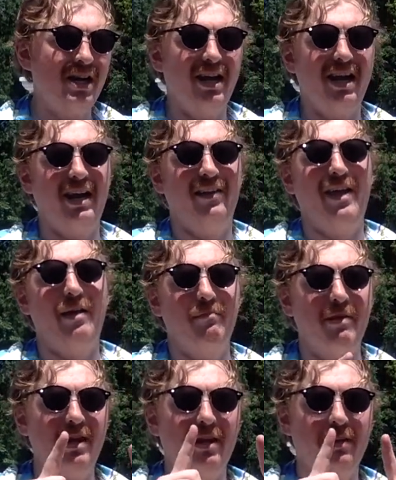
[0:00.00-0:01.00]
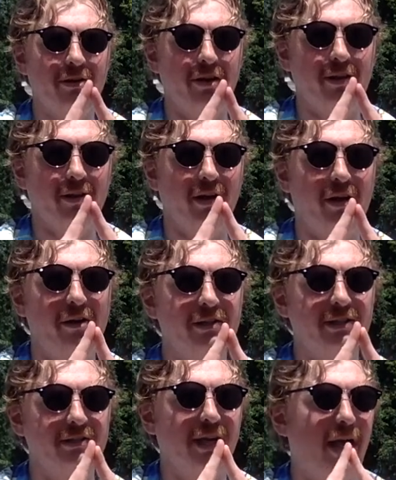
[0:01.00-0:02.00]
and they meet during the hunter's
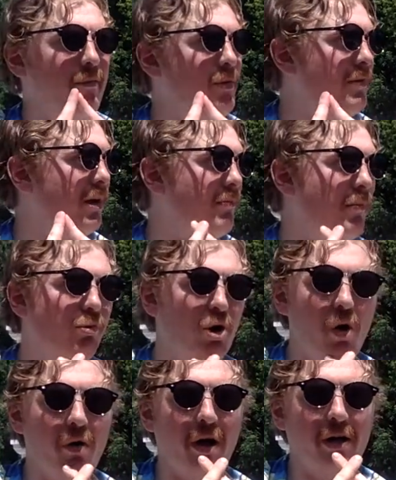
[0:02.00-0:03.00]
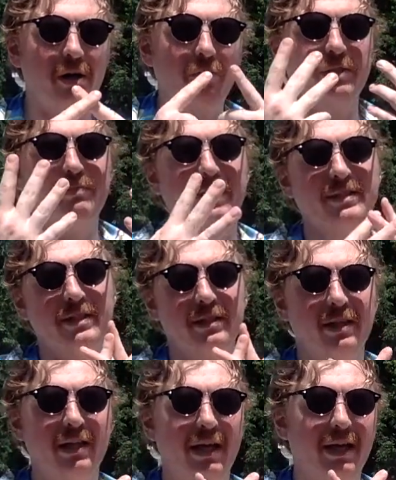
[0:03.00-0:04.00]
exam to become a pro hunter, which
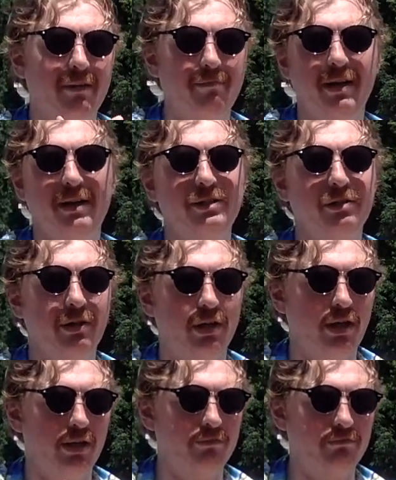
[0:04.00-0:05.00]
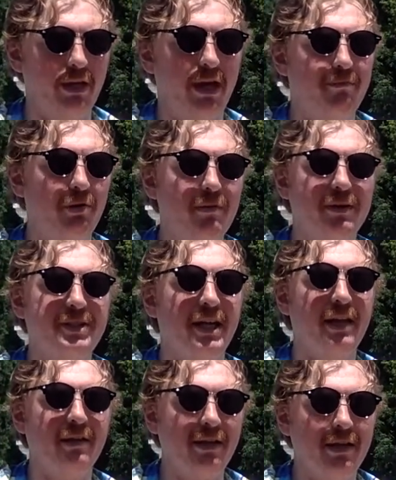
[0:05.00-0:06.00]
basically like means you can hunt pretty much
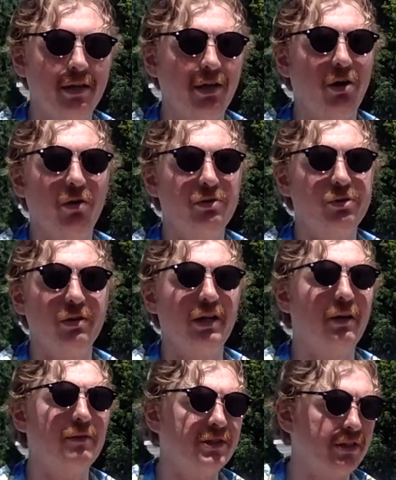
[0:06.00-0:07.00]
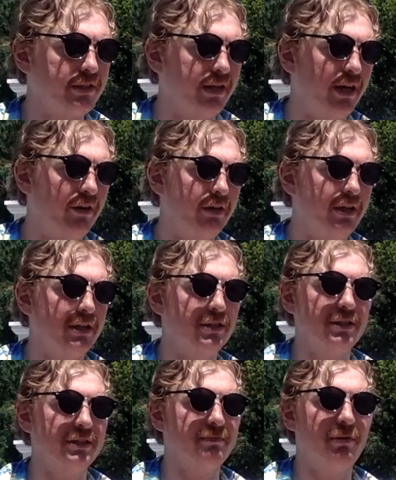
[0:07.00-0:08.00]
anything, go to a lot of restricted areas.
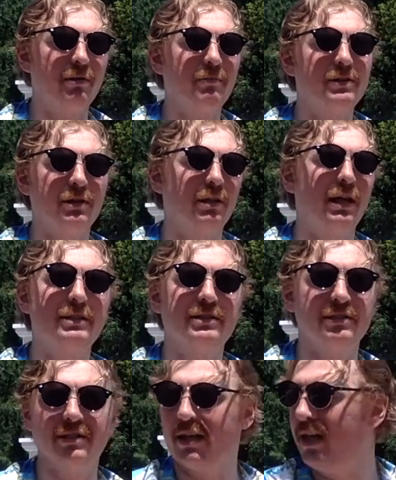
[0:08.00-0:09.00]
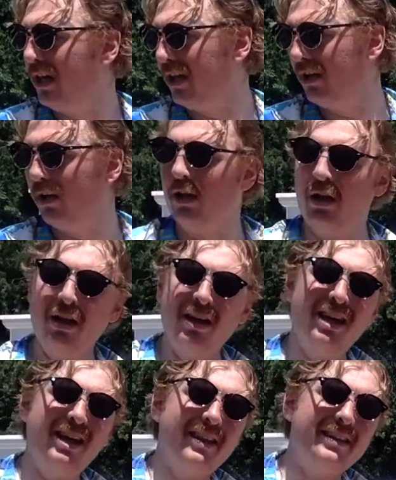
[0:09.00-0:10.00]
It's pretty much a license to kill.
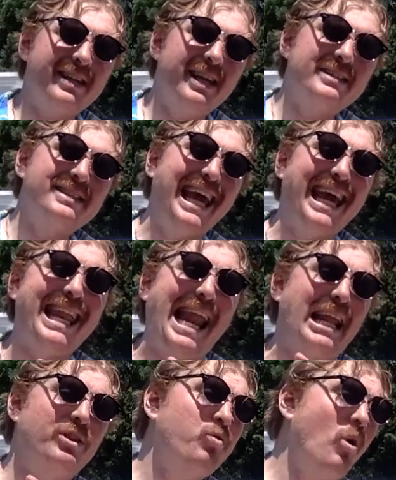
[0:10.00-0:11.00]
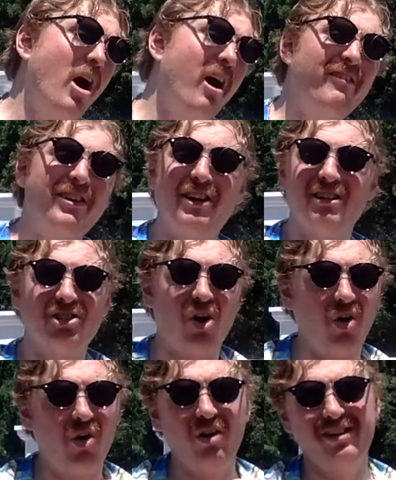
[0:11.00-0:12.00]
This kid's taking it at 12 years
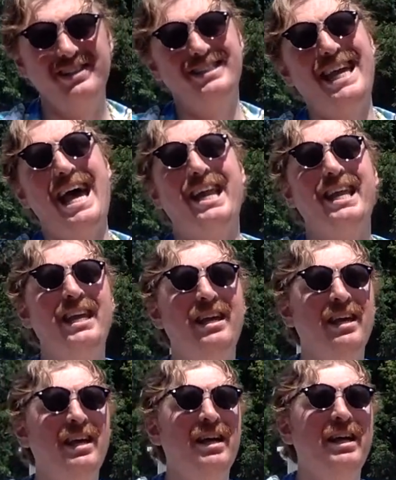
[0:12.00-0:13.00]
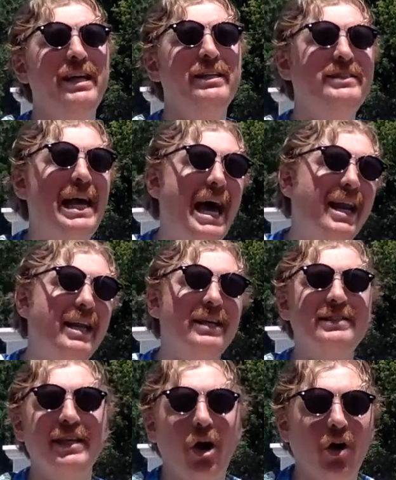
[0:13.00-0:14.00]
old. His daddy is
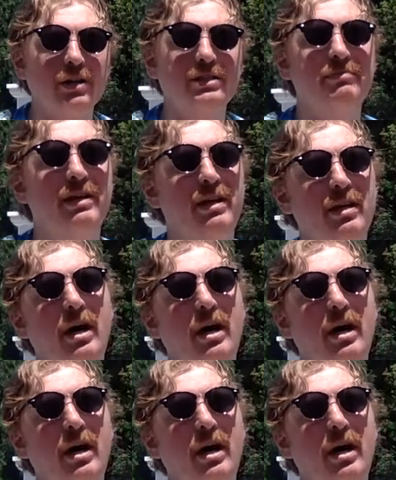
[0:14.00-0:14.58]
the ultimate.